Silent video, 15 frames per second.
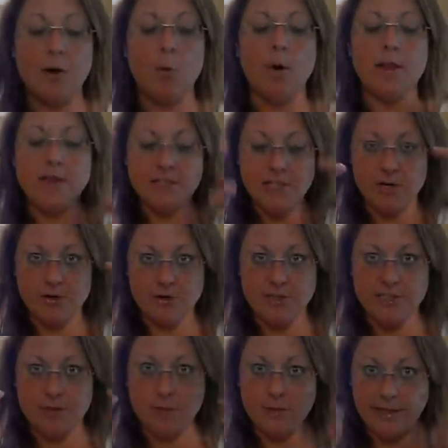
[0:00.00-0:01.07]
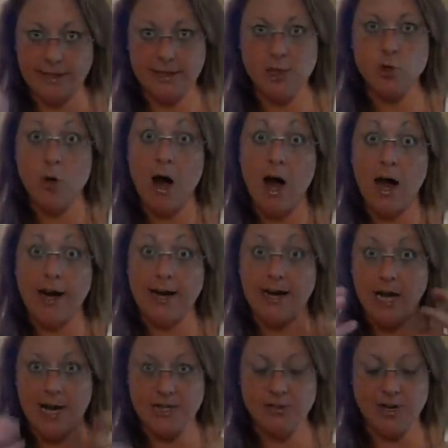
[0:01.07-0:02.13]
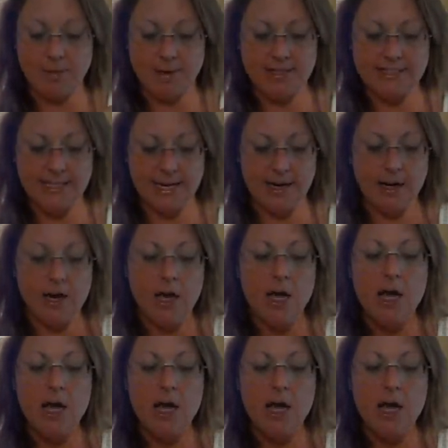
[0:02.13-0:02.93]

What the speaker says: I want the toner to completely dry and hydrate my skin.